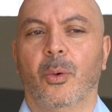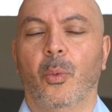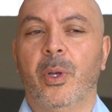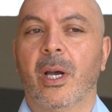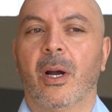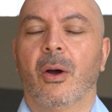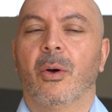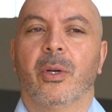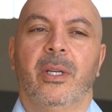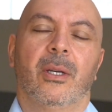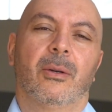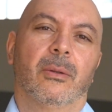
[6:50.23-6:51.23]
We are all
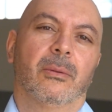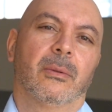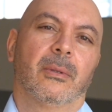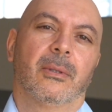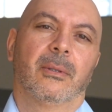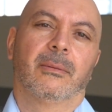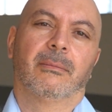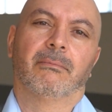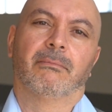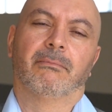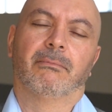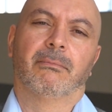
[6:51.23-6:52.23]
equal.
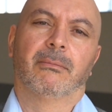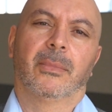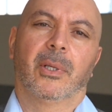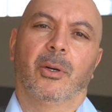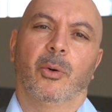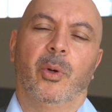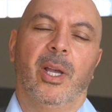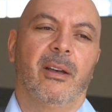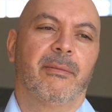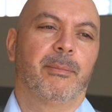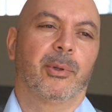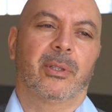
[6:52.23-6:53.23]
We
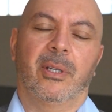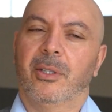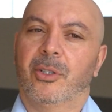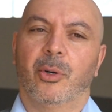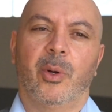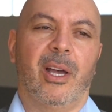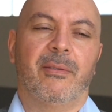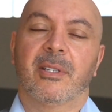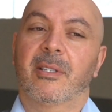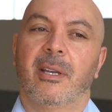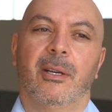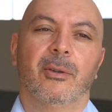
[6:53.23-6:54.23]
have potential, have
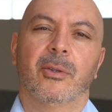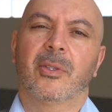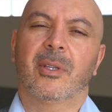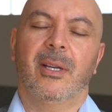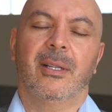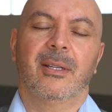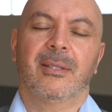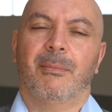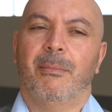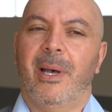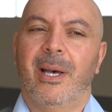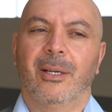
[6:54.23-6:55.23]
skills. It
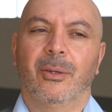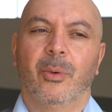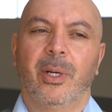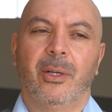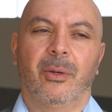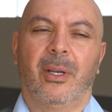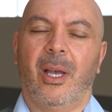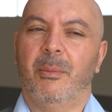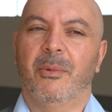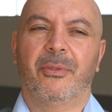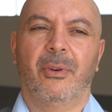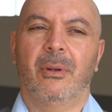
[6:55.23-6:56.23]
doesn't matter where you
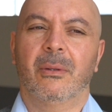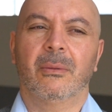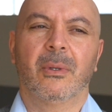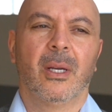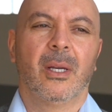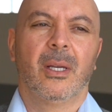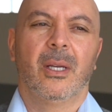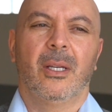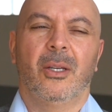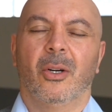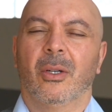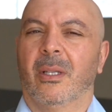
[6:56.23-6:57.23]
came from,
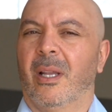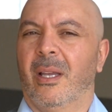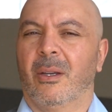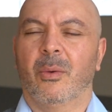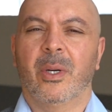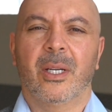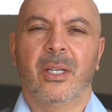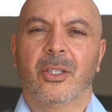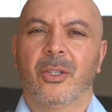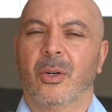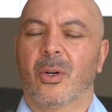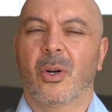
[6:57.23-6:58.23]
your
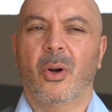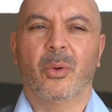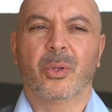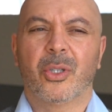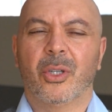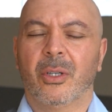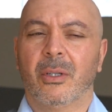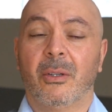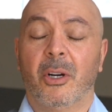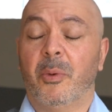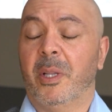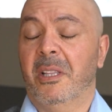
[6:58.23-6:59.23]
language, your culture,
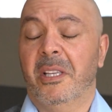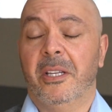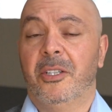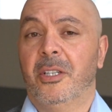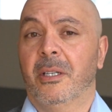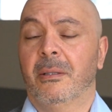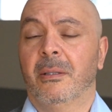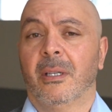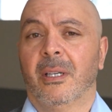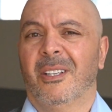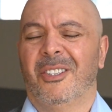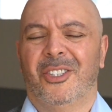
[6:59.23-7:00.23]
your religion,
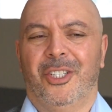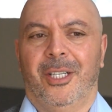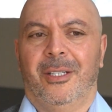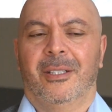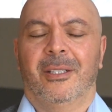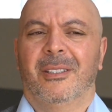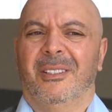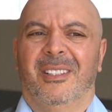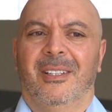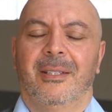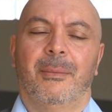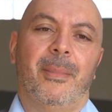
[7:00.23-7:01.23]
gender,
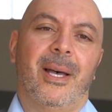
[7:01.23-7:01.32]
doesn't